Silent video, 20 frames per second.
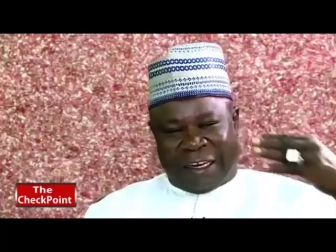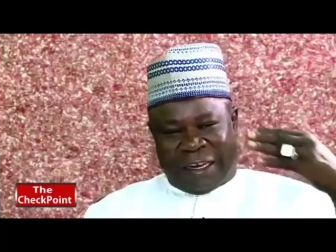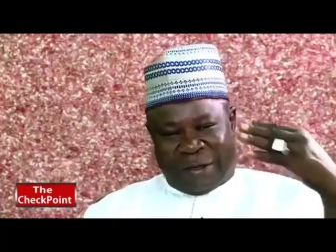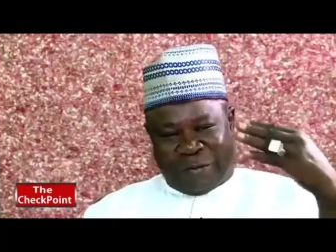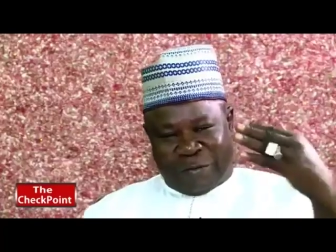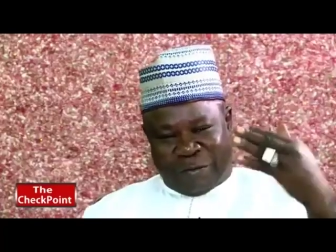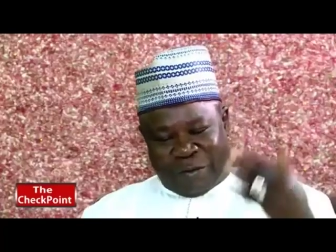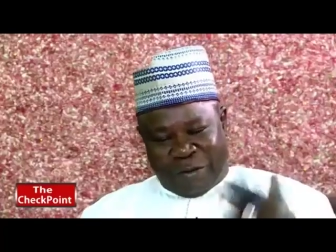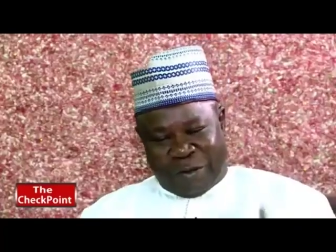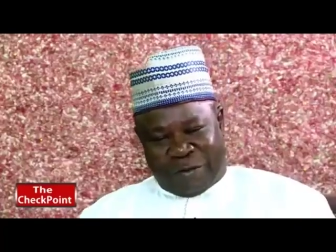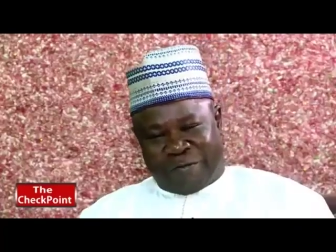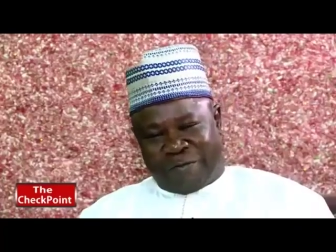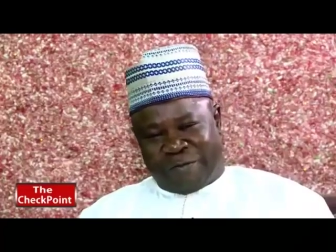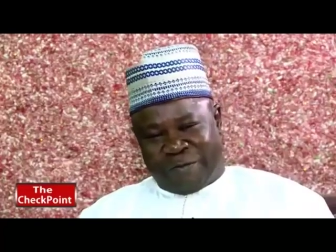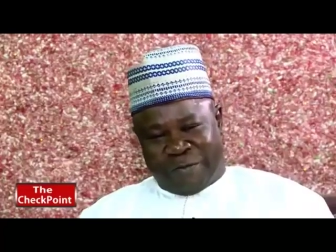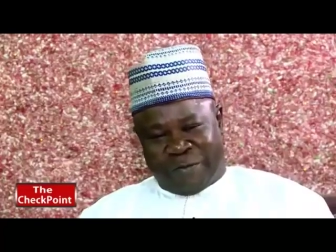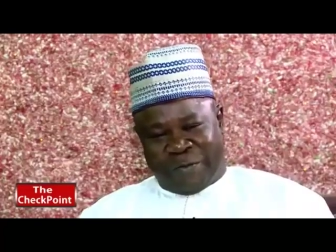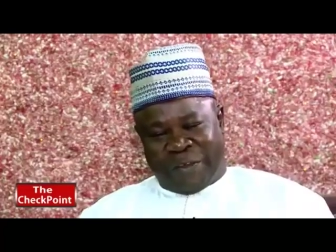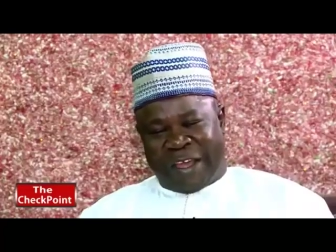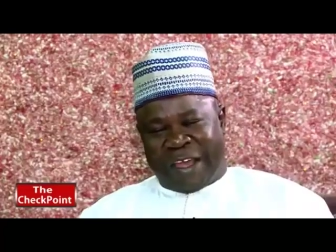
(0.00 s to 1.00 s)
Let them
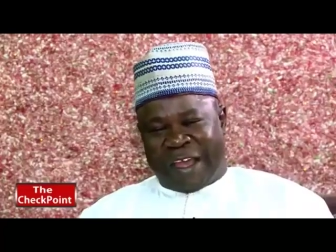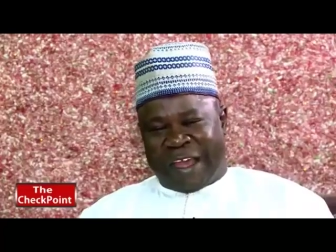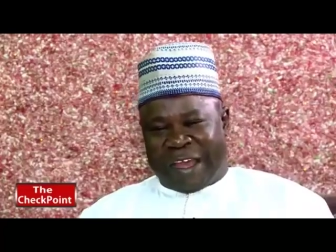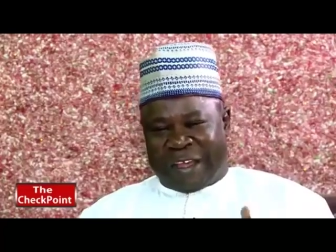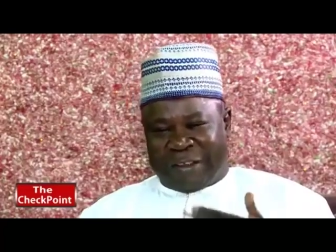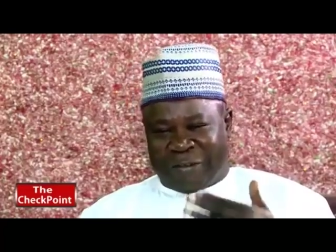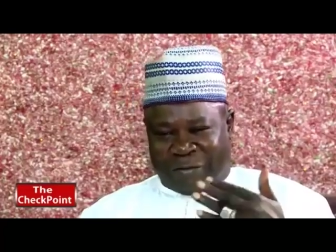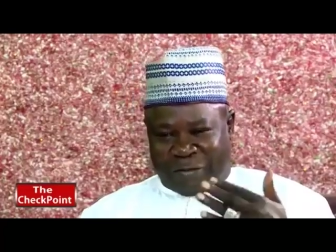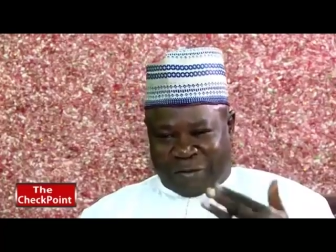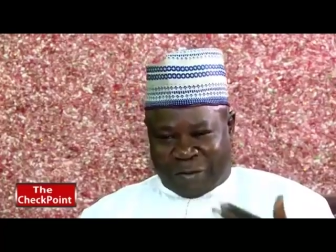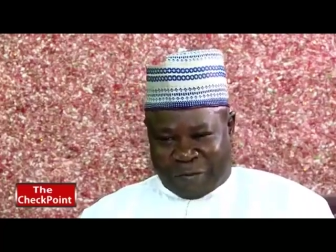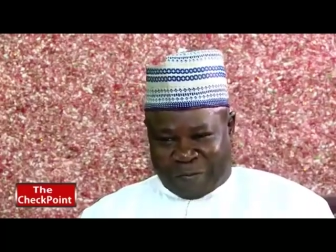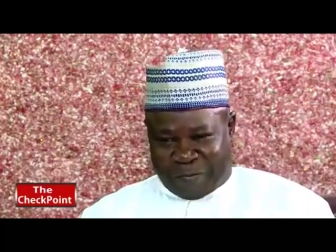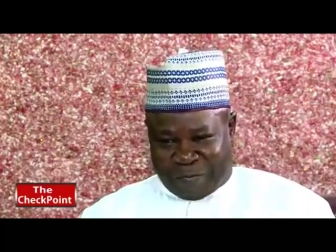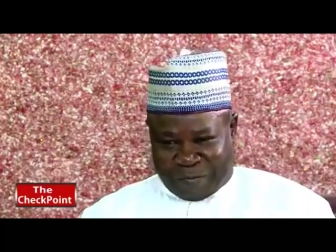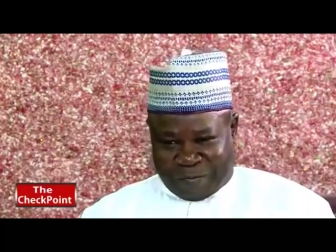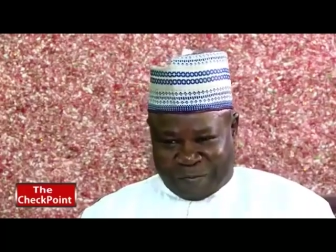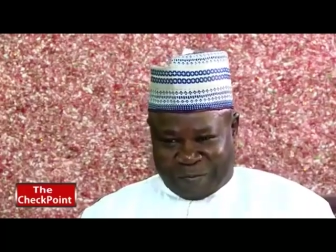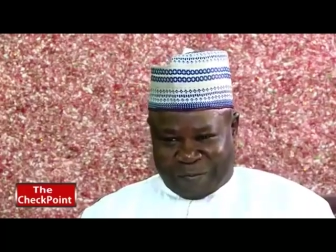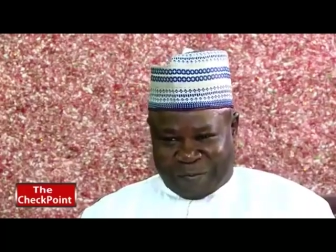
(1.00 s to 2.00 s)
come where I stop,
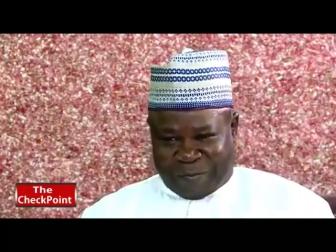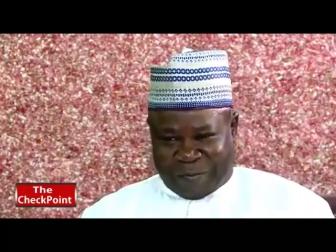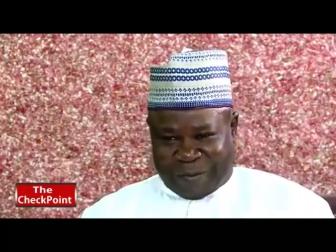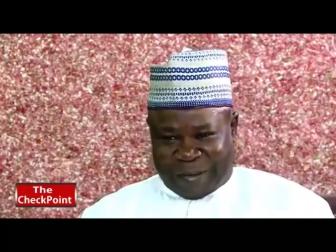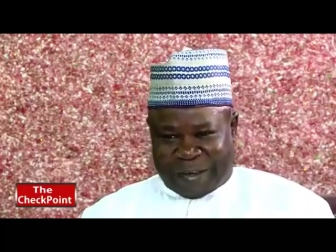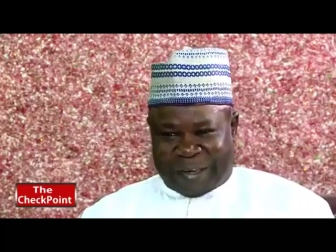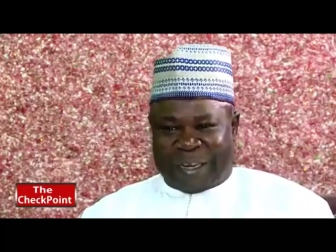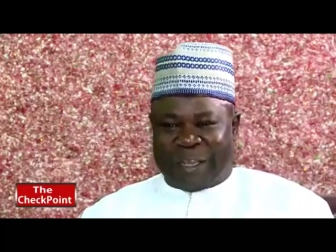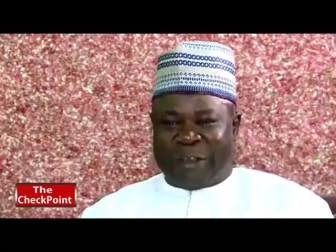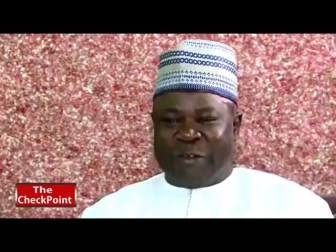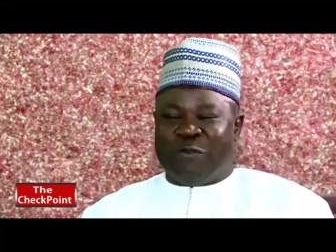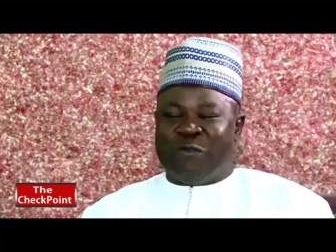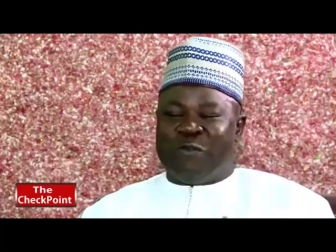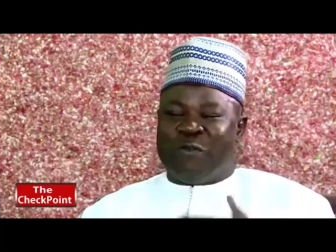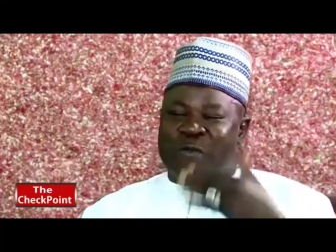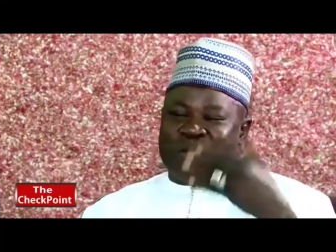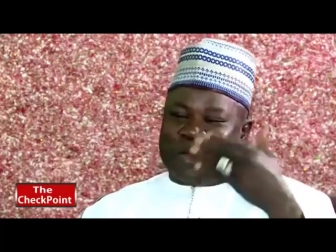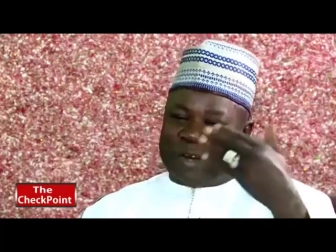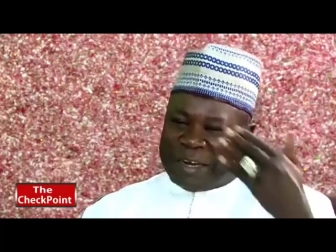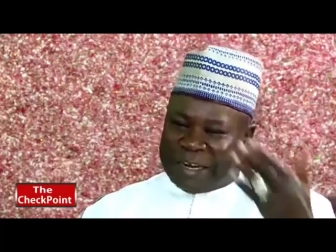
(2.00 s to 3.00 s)
they
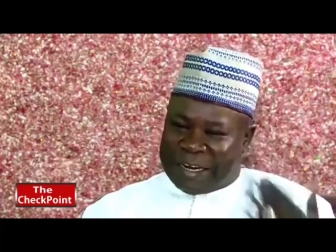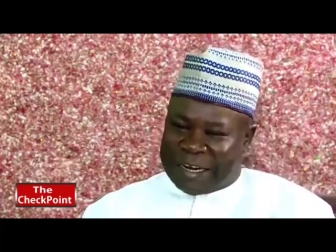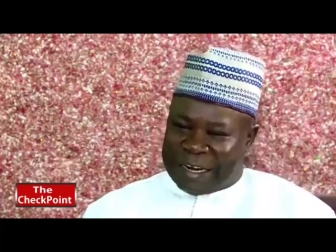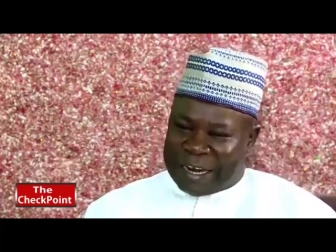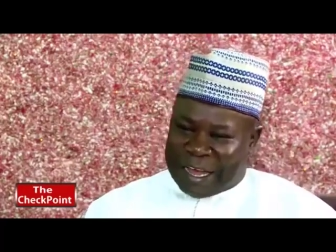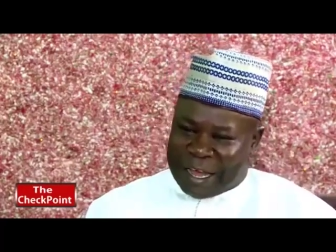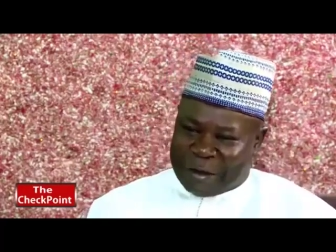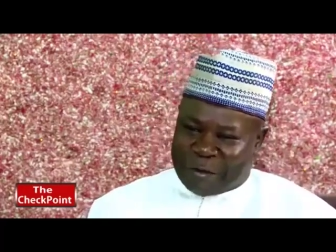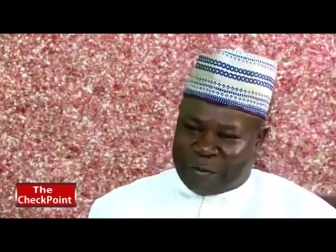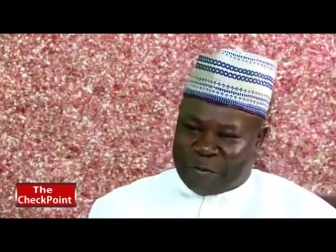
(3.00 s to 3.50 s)
do better than